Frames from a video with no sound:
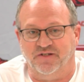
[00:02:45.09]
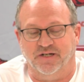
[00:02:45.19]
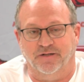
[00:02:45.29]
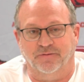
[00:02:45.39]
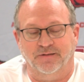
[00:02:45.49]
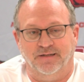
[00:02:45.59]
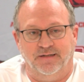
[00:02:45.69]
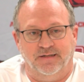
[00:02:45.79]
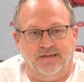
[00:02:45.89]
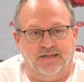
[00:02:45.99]
So
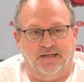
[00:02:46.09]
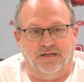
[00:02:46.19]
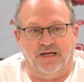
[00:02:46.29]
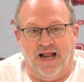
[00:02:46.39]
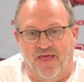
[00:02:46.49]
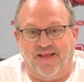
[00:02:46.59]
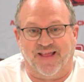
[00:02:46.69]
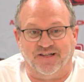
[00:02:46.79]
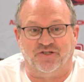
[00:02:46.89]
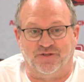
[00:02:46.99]
I think
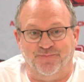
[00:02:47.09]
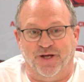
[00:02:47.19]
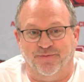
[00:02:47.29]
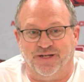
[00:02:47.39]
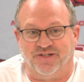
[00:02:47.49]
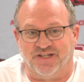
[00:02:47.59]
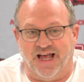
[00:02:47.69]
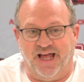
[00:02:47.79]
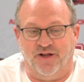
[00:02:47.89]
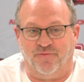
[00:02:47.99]
that's a
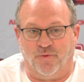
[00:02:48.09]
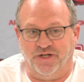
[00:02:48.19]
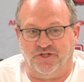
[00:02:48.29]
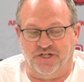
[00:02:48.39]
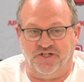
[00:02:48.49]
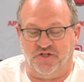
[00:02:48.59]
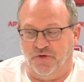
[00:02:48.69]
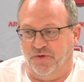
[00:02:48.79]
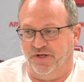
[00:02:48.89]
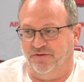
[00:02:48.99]
sign of what she's
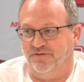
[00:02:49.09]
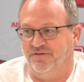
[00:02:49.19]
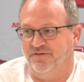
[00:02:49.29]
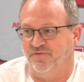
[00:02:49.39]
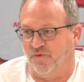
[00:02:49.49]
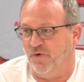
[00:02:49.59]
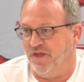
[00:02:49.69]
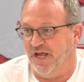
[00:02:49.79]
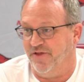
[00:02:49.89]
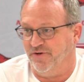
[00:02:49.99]
doing for
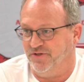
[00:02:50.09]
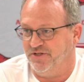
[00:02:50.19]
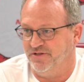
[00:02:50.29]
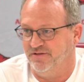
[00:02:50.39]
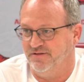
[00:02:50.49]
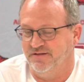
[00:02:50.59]
the others.